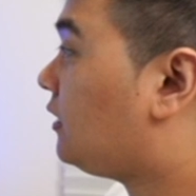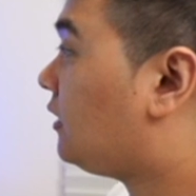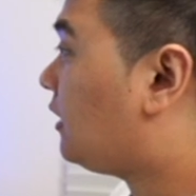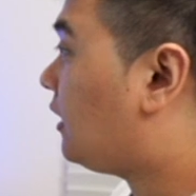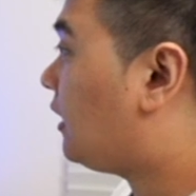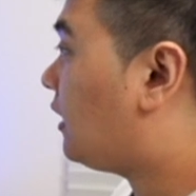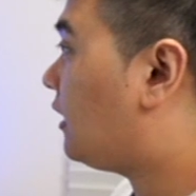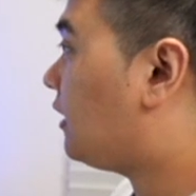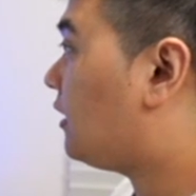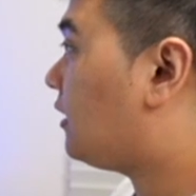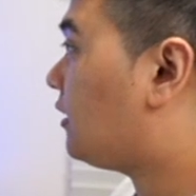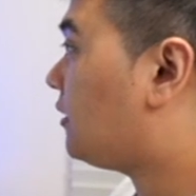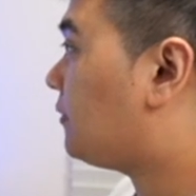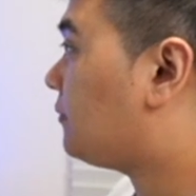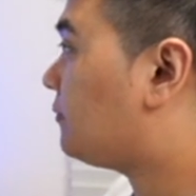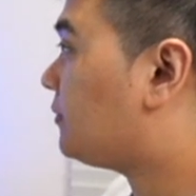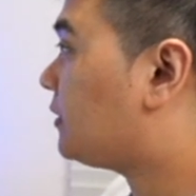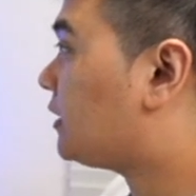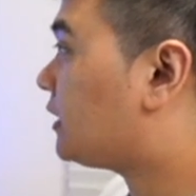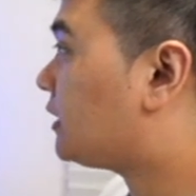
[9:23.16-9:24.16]

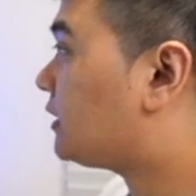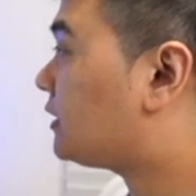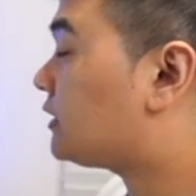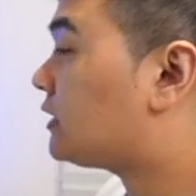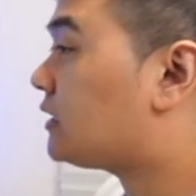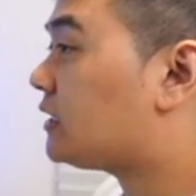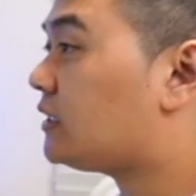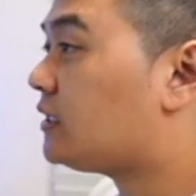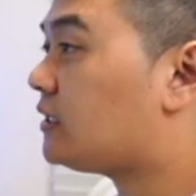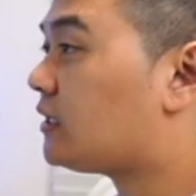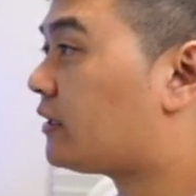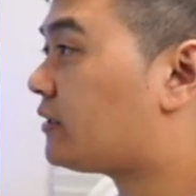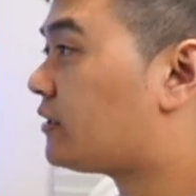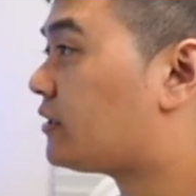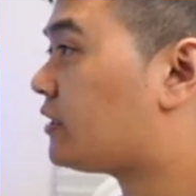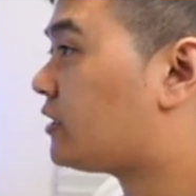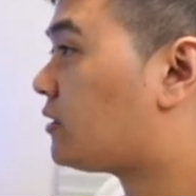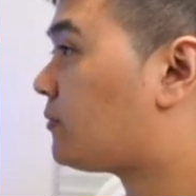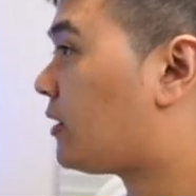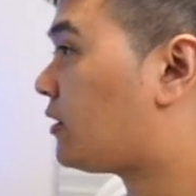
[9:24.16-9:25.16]
The other
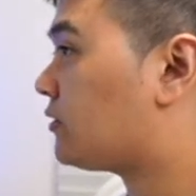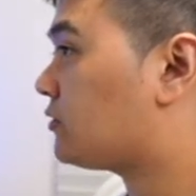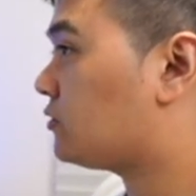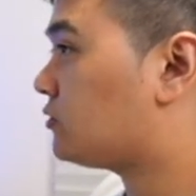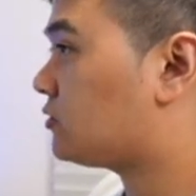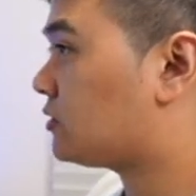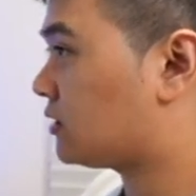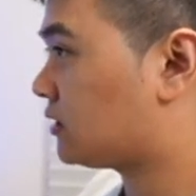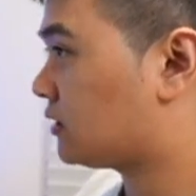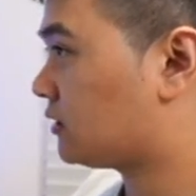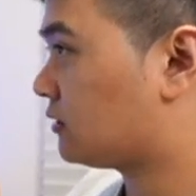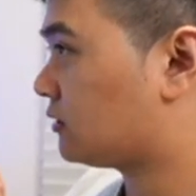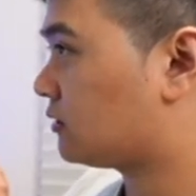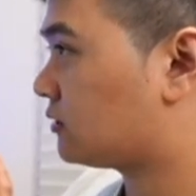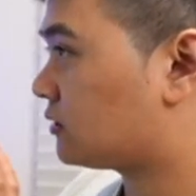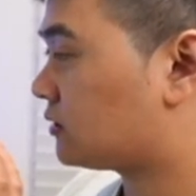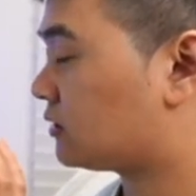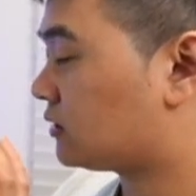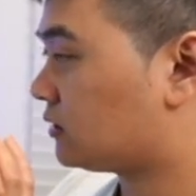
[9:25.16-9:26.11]
thing about using